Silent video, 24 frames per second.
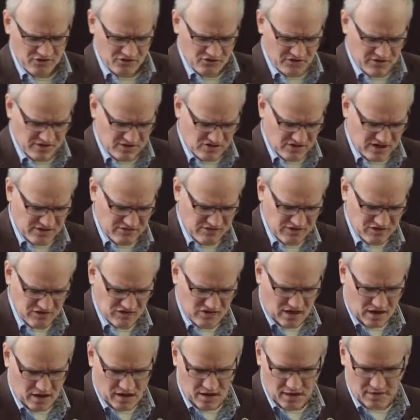So this gives
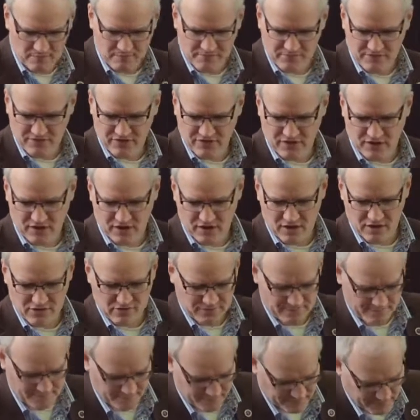us our
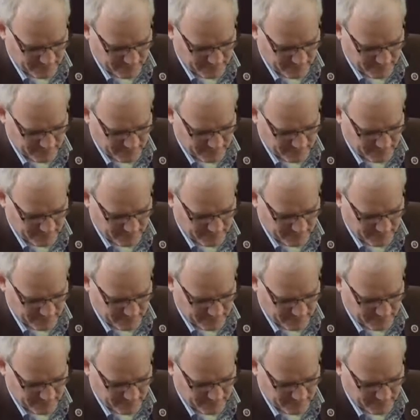third